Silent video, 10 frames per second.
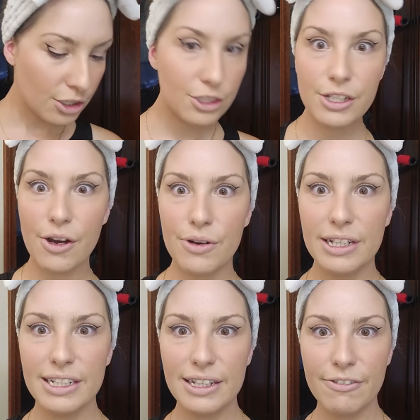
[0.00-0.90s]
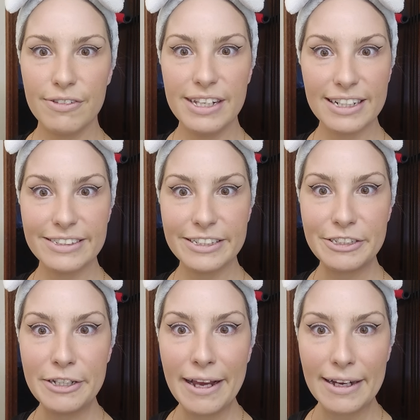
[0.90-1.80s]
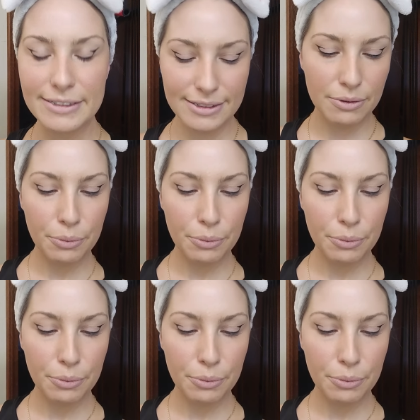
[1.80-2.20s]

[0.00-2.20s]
So, next thing's next.